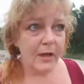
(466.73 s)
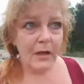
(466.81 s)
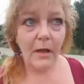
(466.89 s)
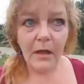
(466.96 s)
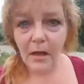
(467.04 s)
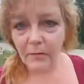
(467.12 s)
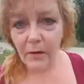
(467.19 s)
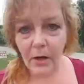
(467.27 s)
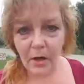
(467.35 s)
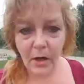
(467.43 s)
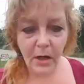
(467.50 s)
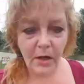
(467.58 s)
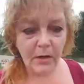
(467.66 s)
Love
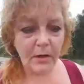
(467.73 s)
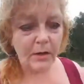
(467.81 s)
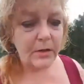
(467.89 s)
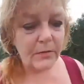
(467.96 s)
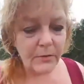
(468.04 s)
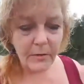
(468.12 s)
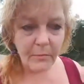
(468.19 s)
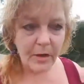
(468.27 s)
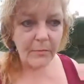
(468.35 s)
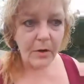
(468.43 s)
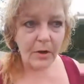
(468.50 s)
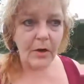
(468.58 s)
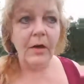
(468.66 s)
all others.
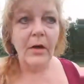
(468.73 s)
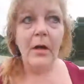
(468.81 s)
Remember,